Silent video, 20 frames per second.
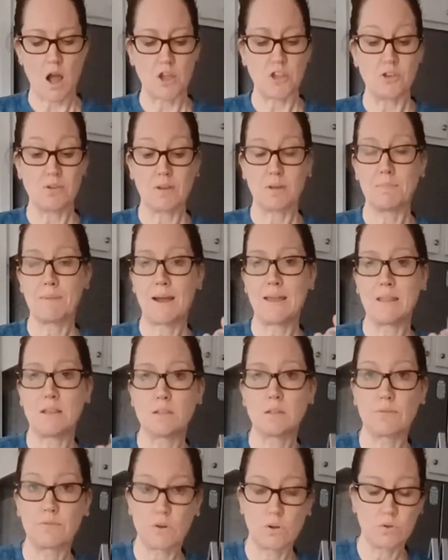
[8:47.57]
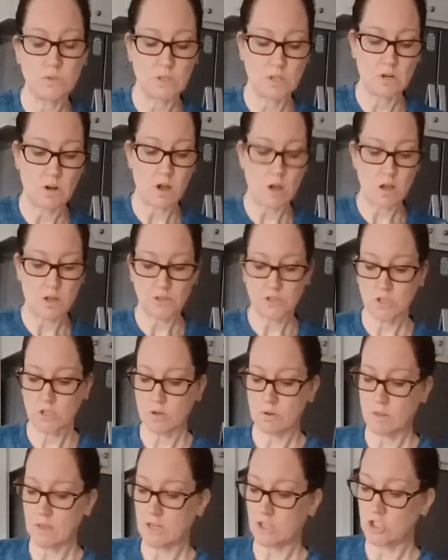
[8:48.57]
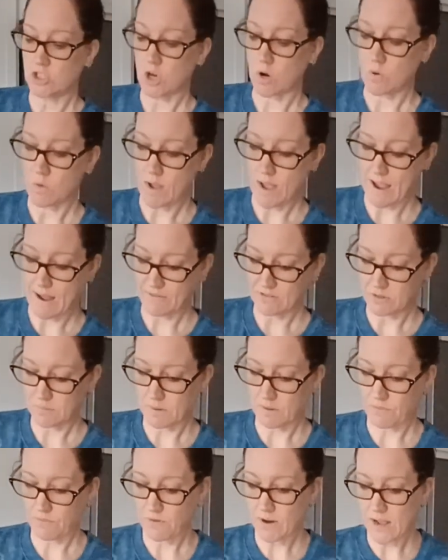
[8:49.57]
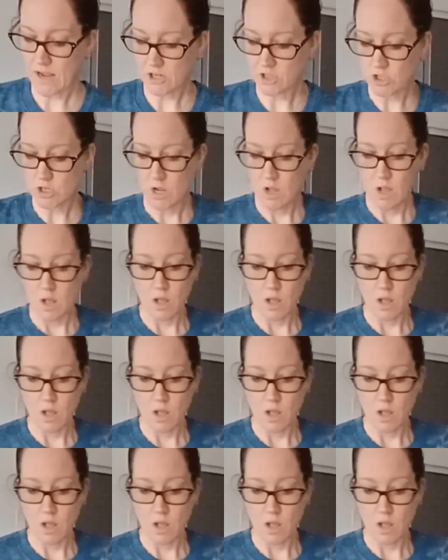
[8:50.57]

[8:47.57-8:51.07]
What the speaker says: You can buy these frozen also. They don't have to be fresh.